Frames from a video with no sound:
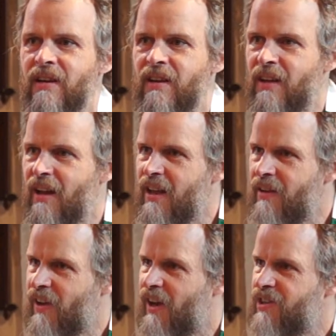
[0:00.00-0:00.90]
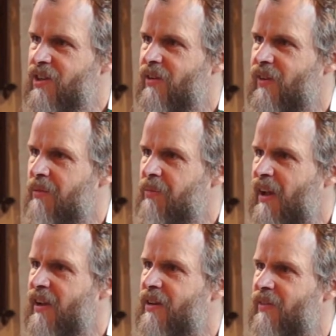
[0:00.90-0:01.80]
the alleviation of our
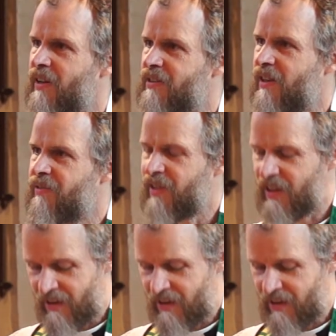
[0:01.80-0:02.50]
pain, of our suffering.